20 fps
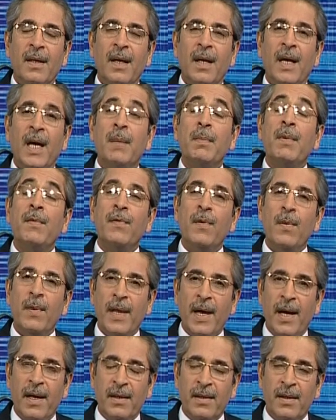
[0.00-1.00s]
And before
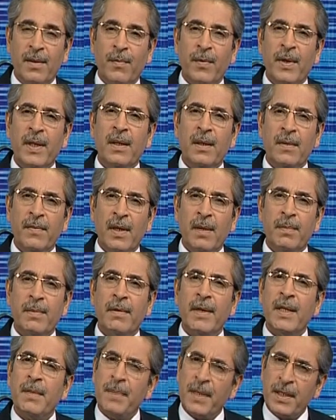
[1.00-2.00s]
that, we can develop the
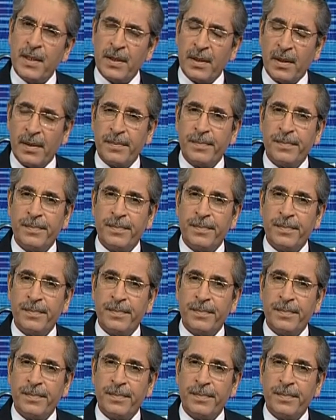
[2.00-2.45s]
right picture,